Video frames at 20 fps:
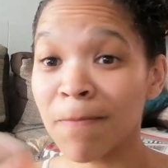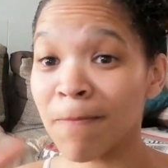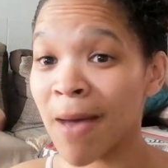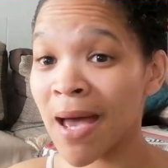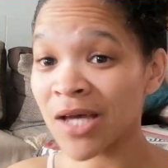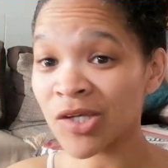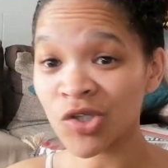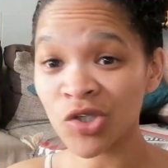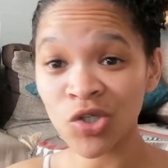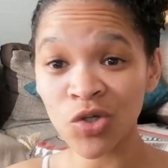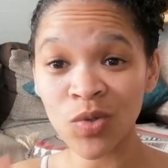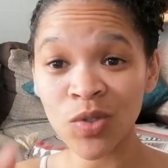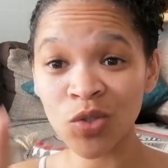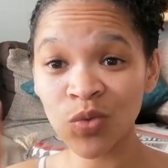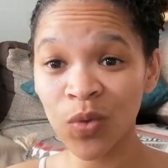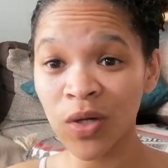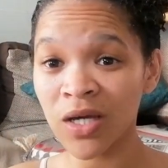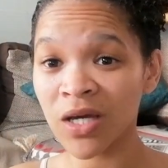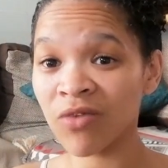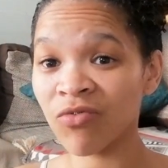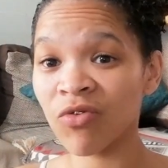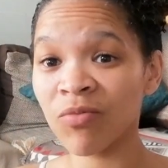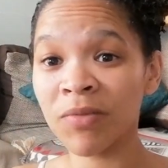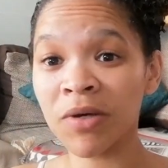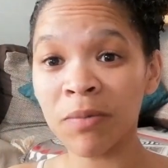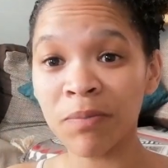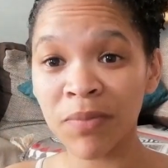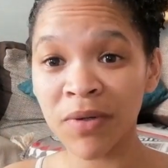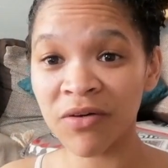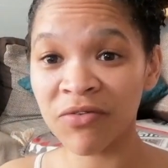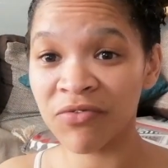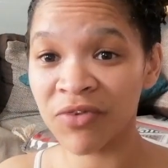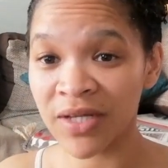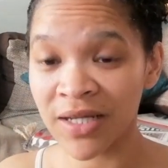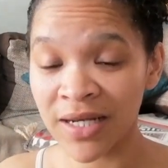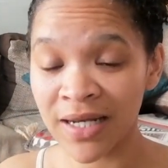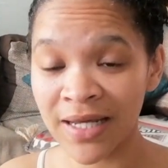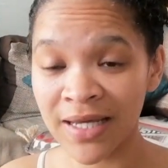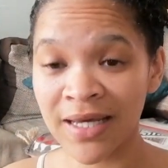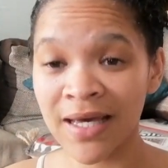Mask is working for me
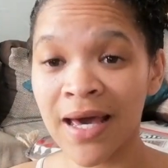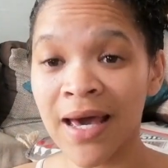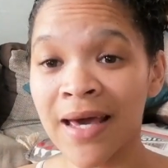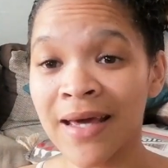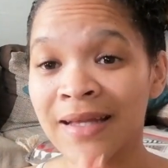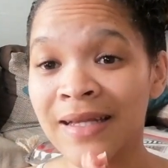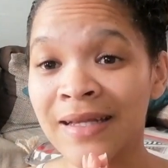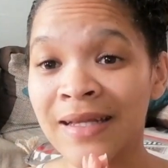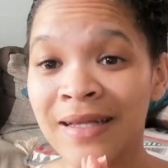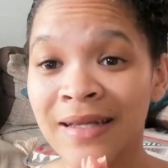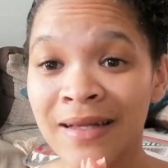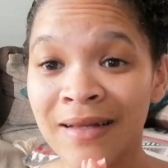perfectly, and